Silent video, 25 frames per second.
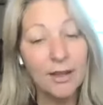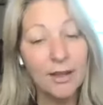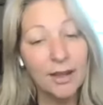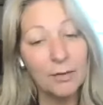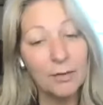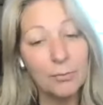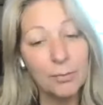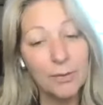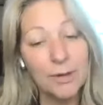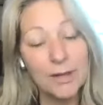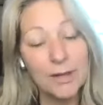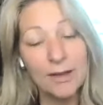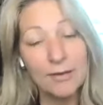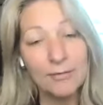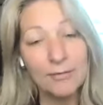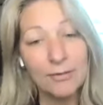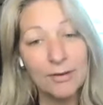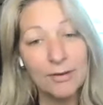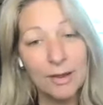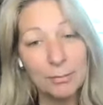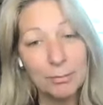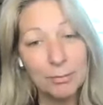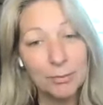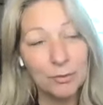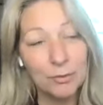And we have an
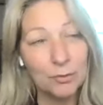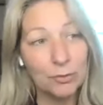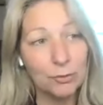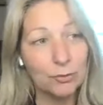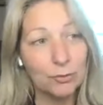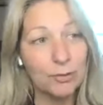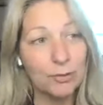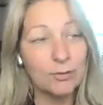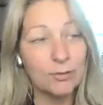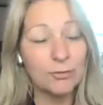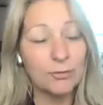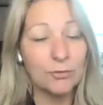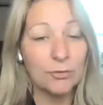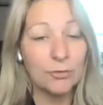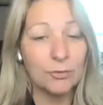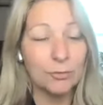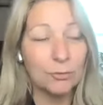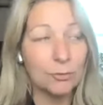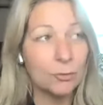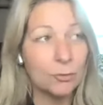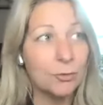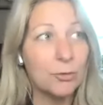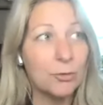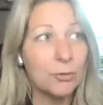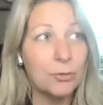opportunity to